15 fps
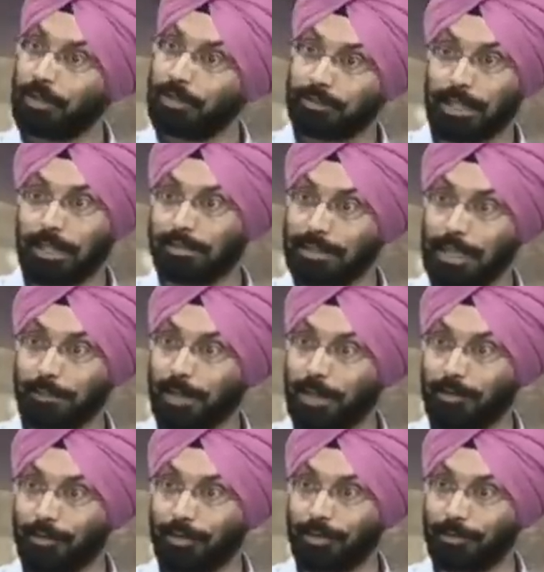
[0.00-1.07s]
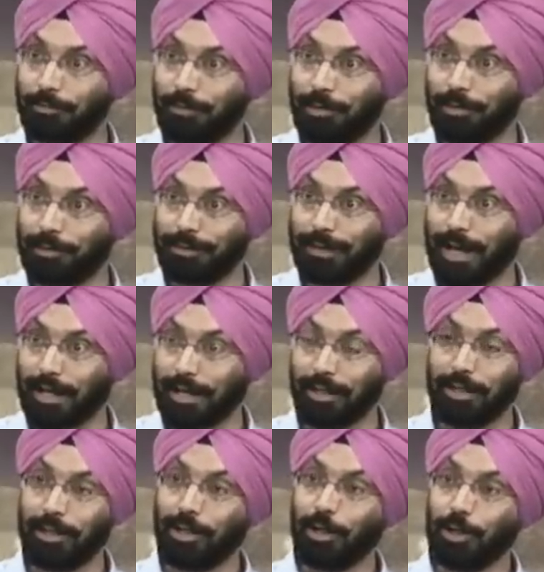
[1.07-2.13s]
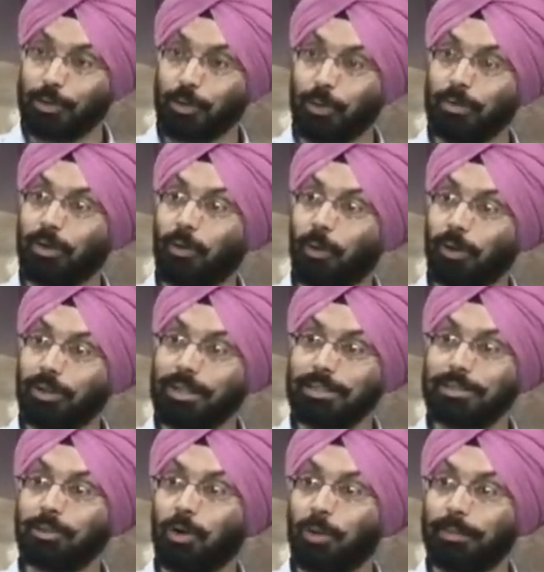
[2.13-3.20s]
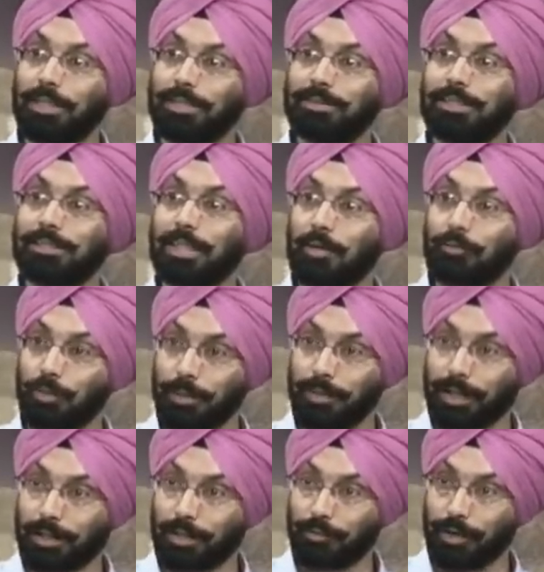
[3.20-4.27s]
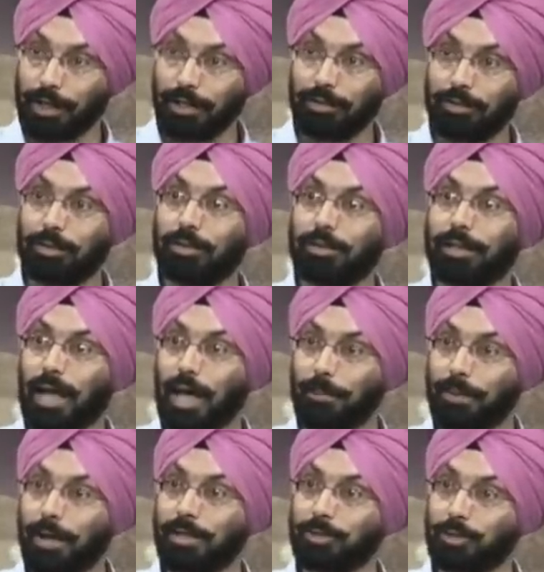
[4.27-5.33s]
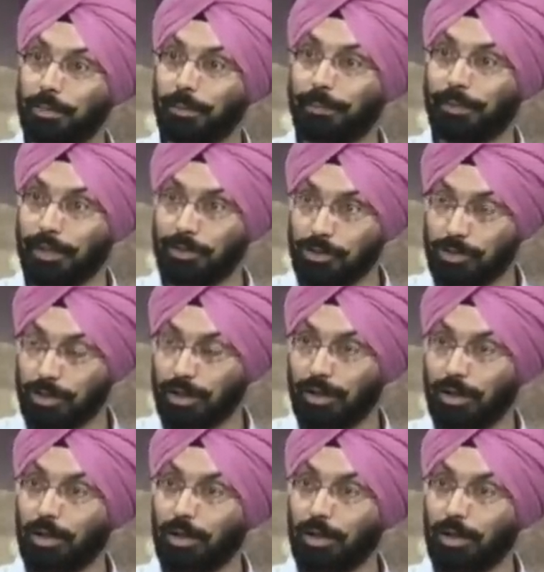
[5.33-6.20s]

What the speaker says: Same kind of a lag. So all these anomalies, these have to be rectified. The gap has to be bridged